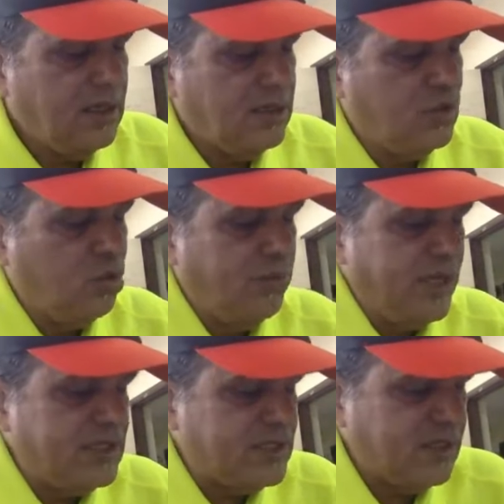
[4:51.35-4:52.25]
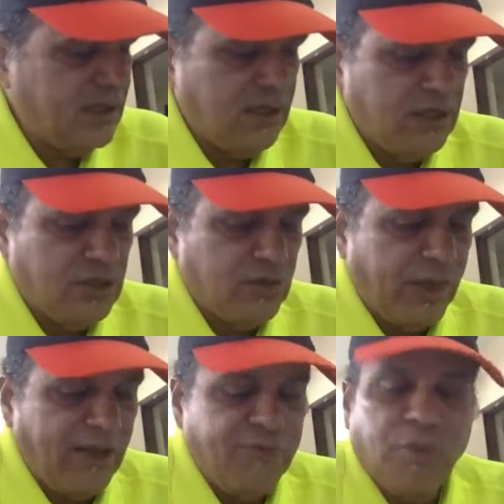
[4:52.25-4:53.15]
2 minutes
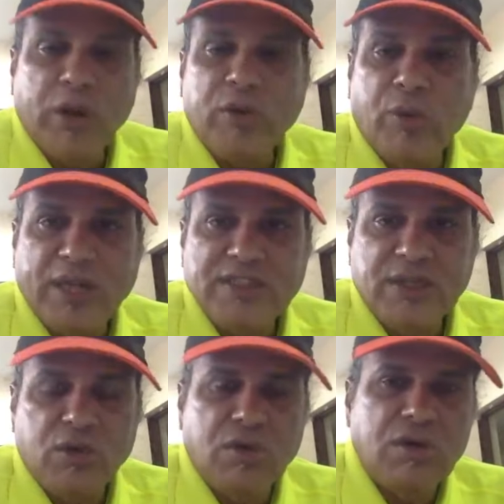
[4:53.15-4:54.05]
12.10,